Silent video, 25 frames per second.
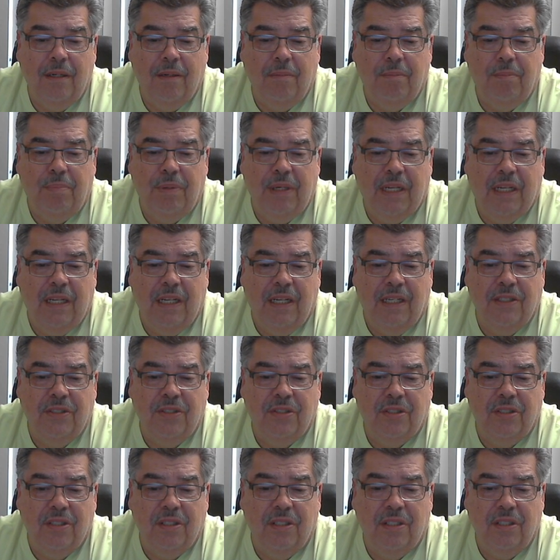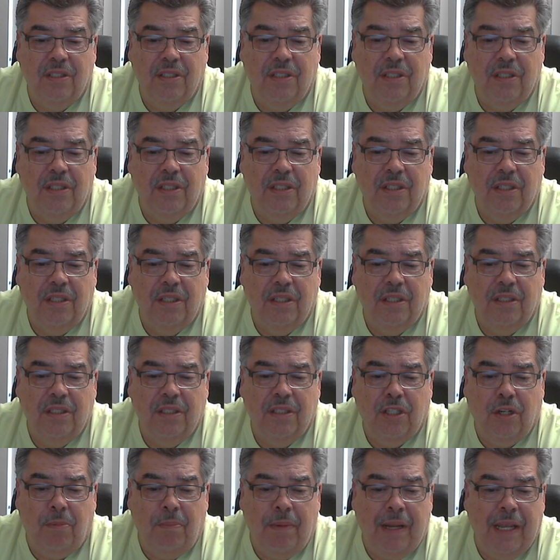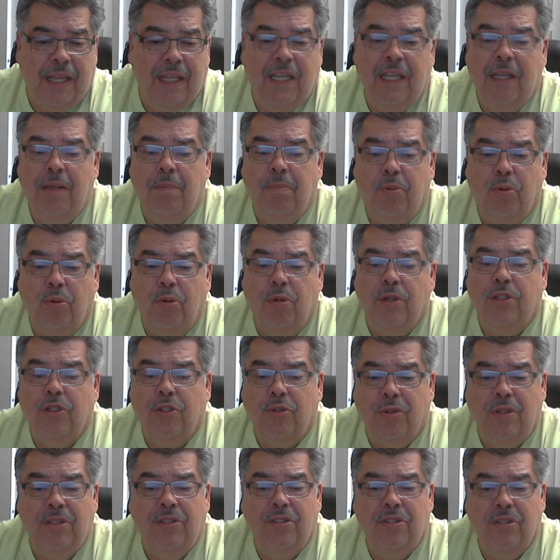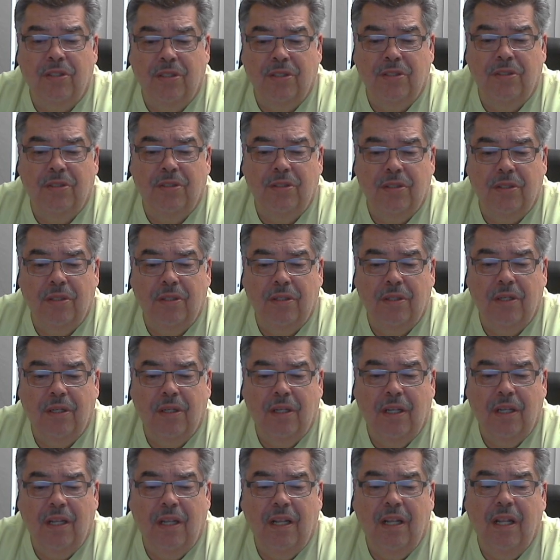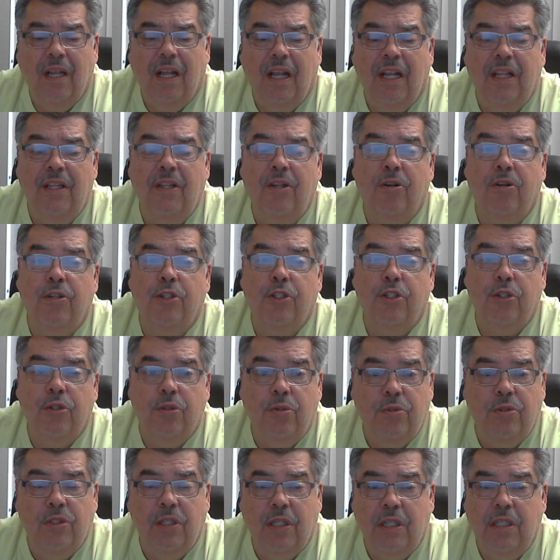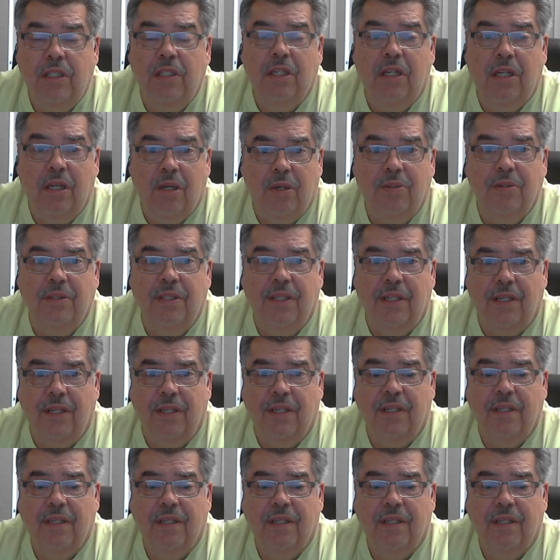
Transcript: because they're making poor choices and they're choosing to go there